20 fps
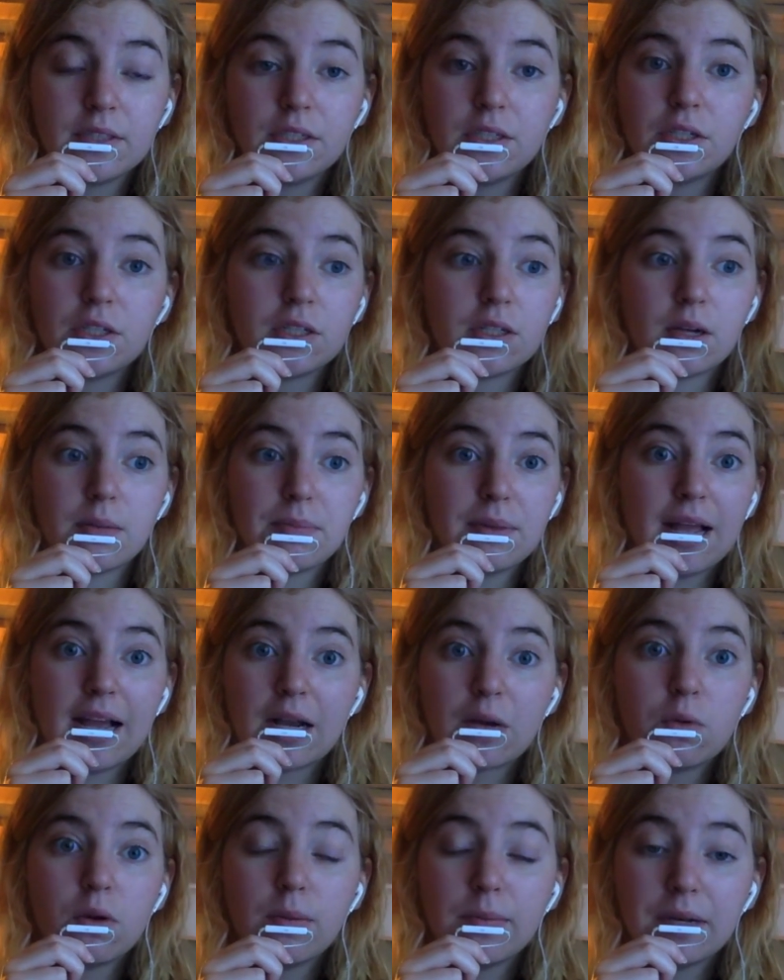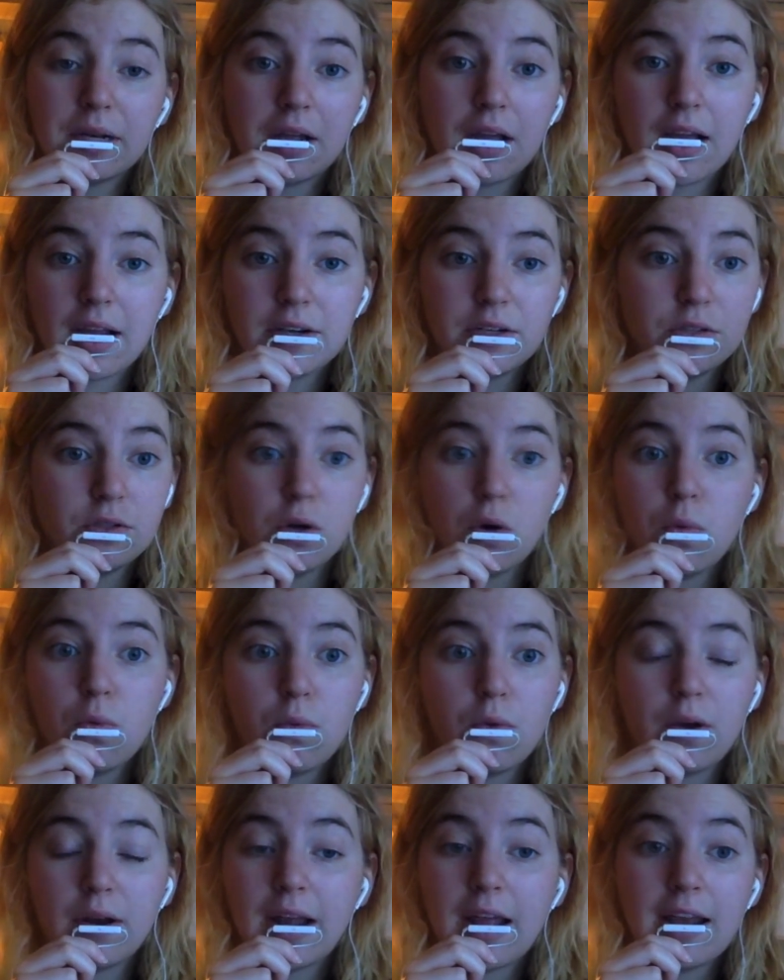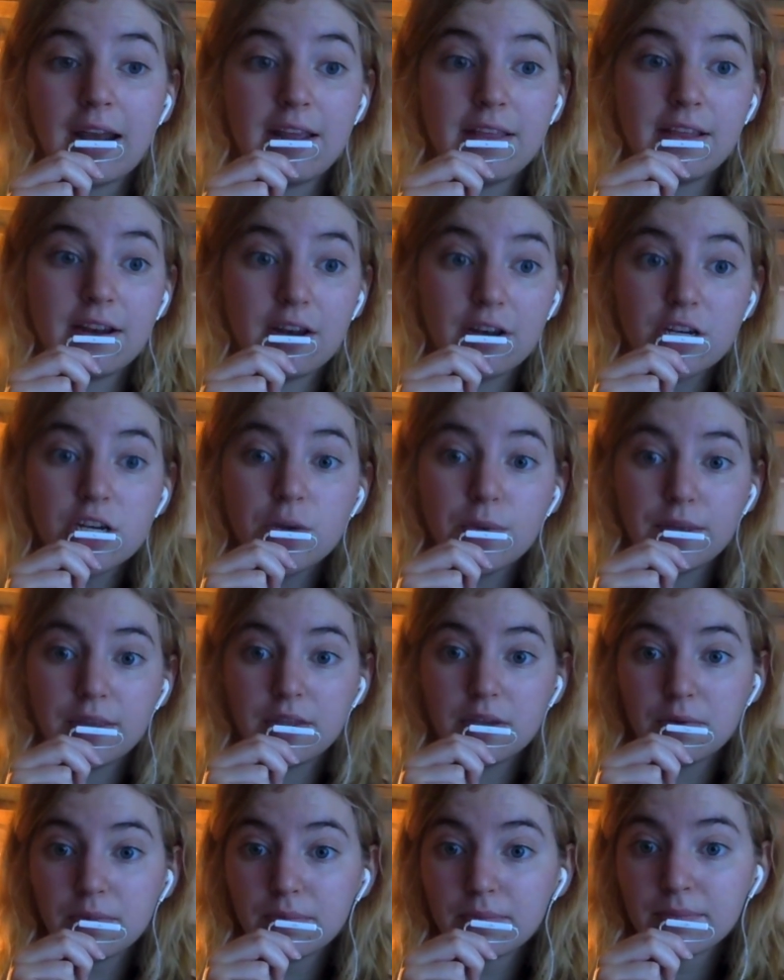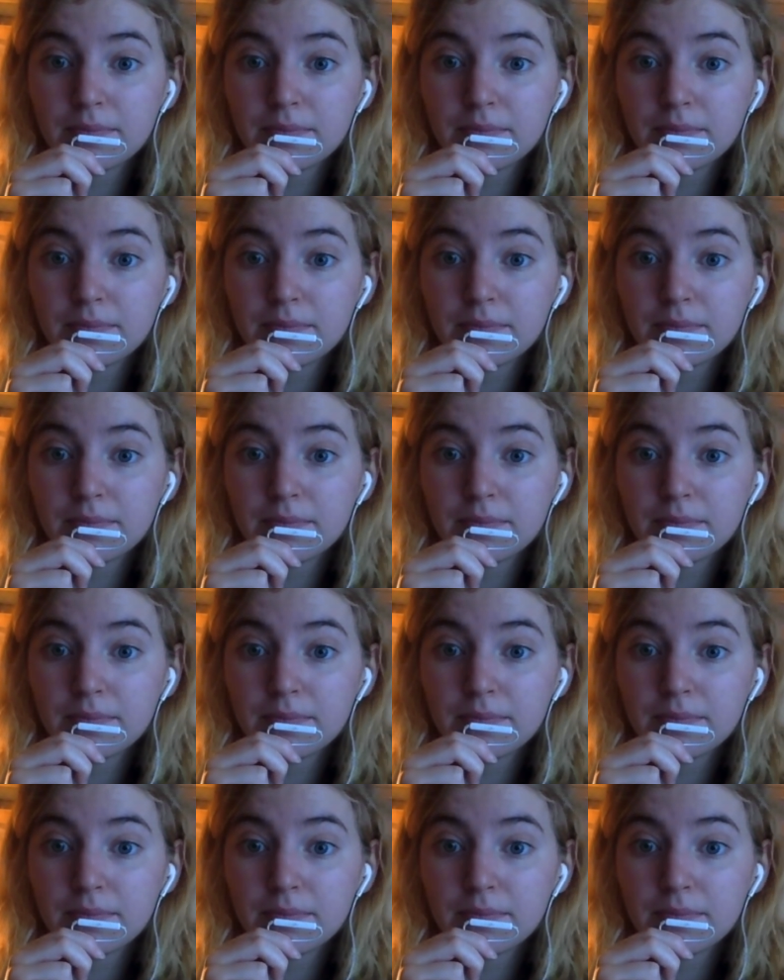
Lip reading: You're a black woman. I don't want anything to do with you."